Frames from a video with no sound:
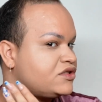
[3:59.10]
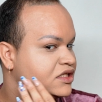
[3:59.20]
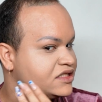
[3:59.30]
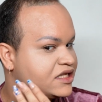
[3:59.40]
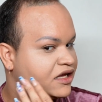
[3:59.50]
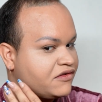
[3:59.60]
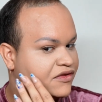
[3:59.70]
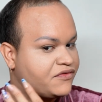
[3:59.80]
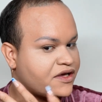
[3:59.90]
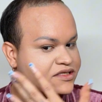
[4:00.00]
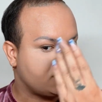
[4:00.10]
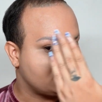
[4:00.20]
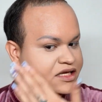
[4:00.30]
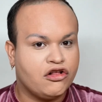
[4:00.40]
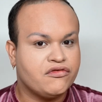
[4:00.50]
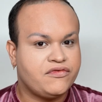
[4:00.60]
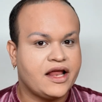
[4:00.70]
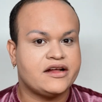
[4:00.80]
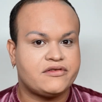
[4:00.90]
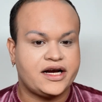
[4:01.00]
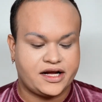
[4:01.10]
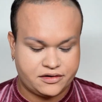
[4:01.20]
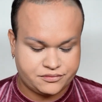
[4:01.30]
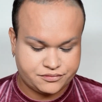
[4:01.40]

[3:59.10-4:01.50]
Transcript: this side of the face that it's kind of flat right now.